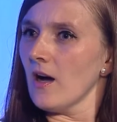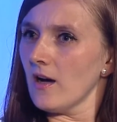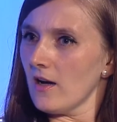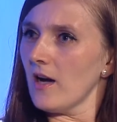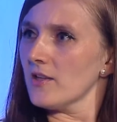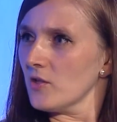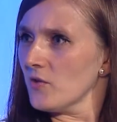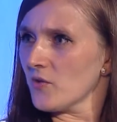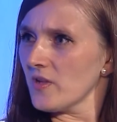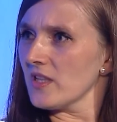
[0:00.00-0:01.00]
I know
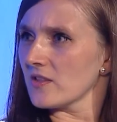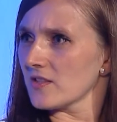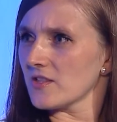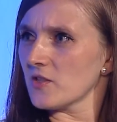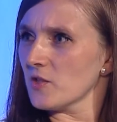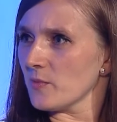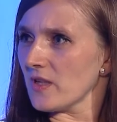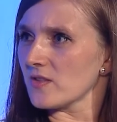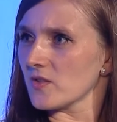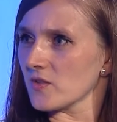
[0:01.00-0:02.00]
you're really concerned
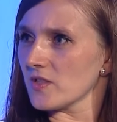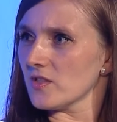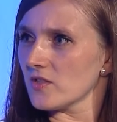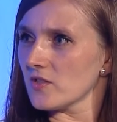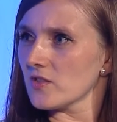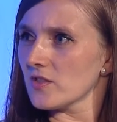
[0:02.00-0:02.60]
about those issues.